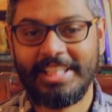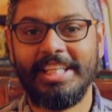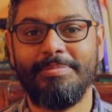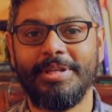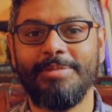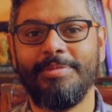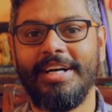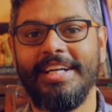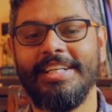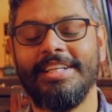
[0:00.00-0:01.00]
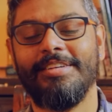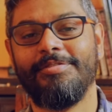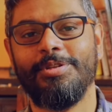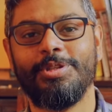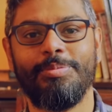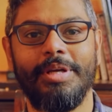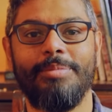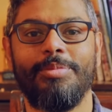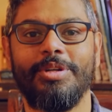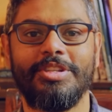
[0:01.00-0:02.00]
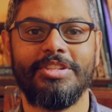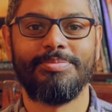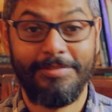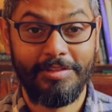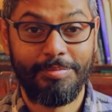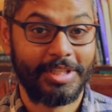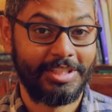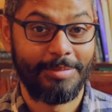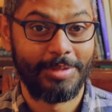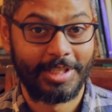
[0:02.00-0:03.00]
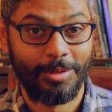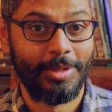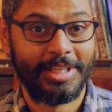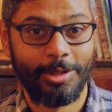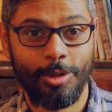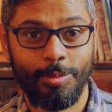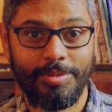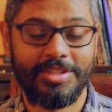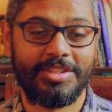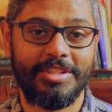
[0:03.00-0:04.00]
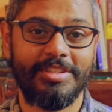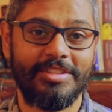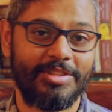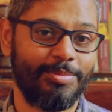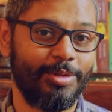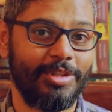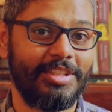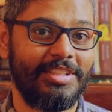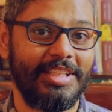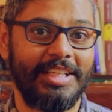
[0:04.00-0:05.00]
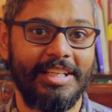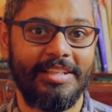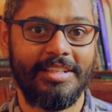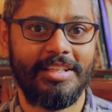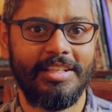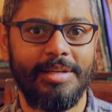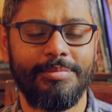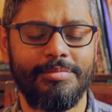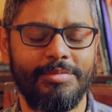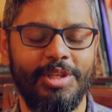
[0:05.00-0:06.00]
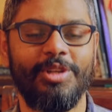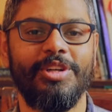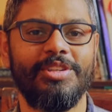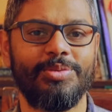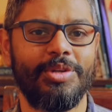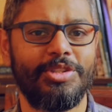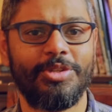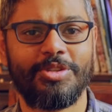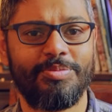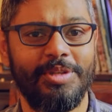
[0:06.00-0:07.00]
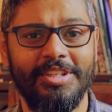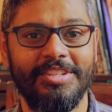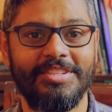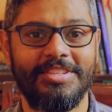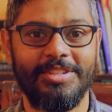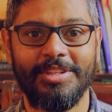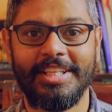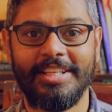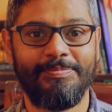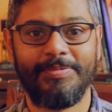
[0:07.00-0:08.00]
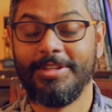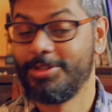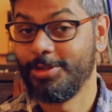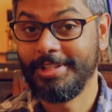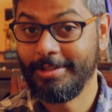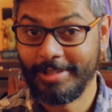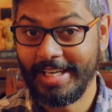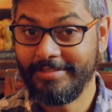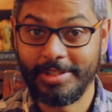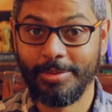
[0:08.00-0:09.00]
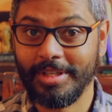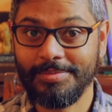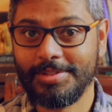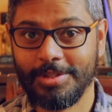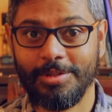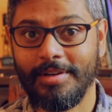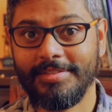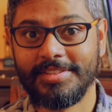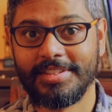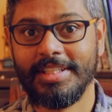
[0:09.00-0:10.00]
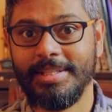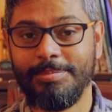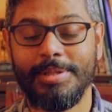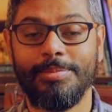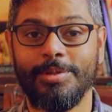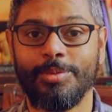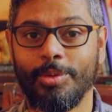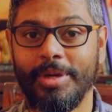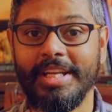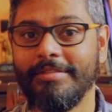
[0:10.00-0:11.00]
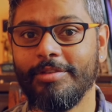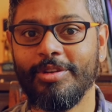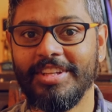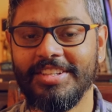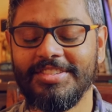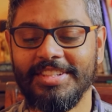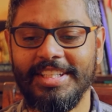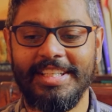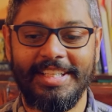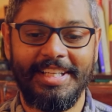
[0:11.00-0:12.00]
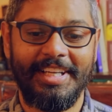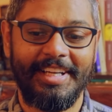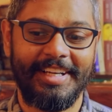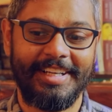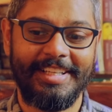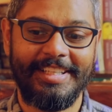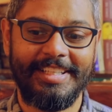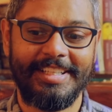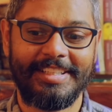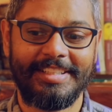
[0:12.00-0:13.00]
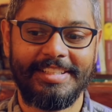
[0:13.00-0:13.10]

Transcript: keep it in mind in a future pen purchase. If you've picked up a Kaweco Piston Sport, I'm curious, what's your experience? Do you like it? They're sold out everywhere, so obviously people were waiting for this. I